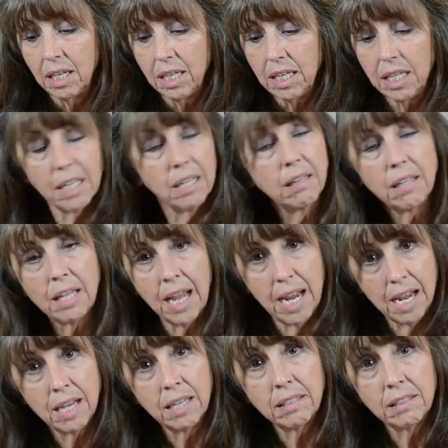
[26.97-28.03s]
in the
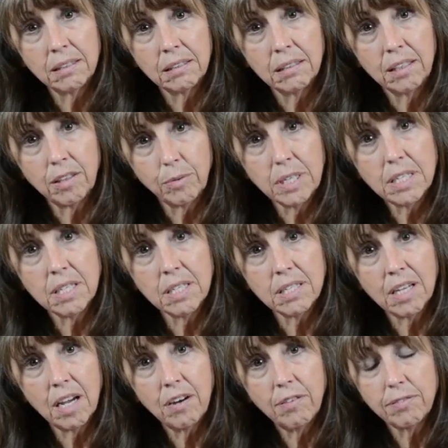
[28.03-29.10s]
hand and the wrist
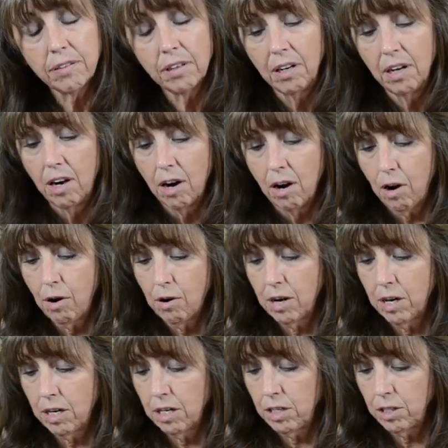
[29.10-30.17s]
itself?
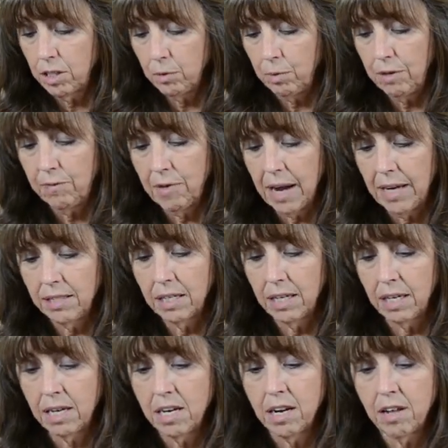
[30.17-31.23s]
Or do we find it
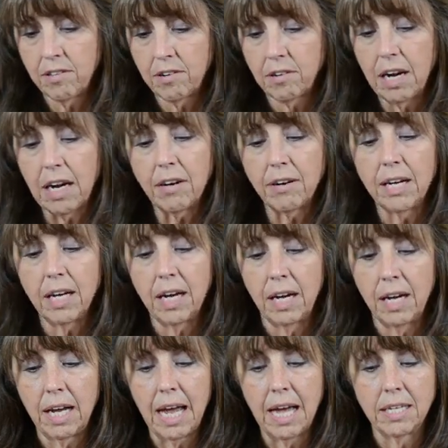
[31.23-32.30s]
in another
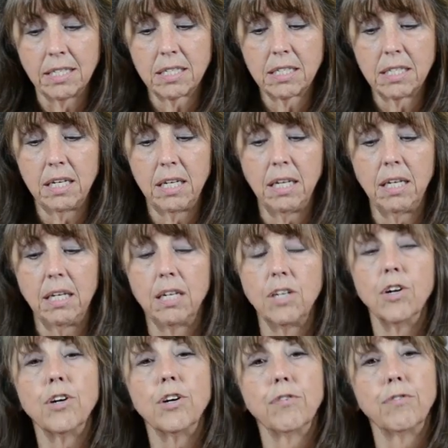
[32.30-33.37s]
area as the
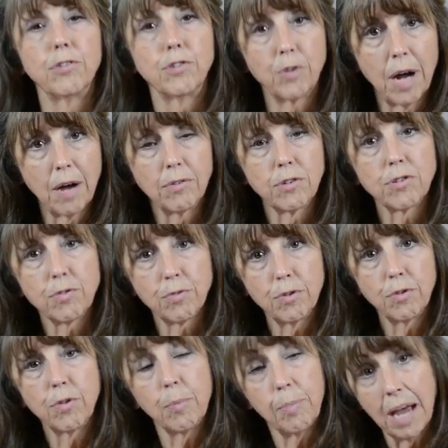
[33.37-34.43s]
nerve travels
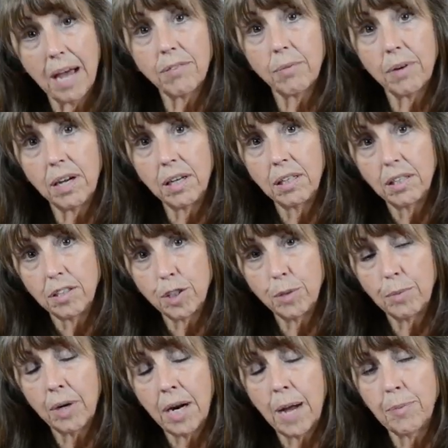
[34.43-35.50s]
through the pathway to
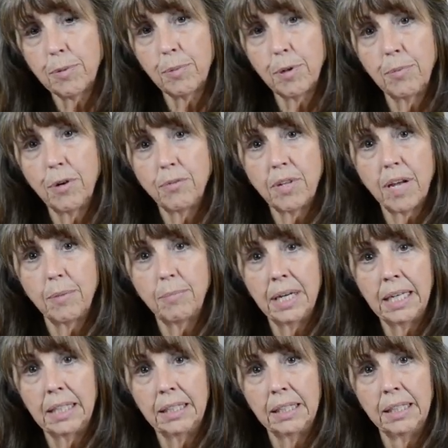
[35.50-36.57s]
perhaps promote that
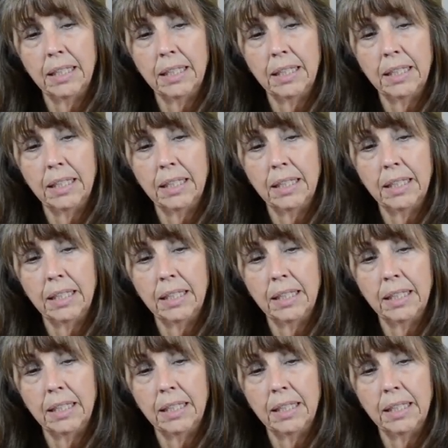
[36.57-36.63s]
pain?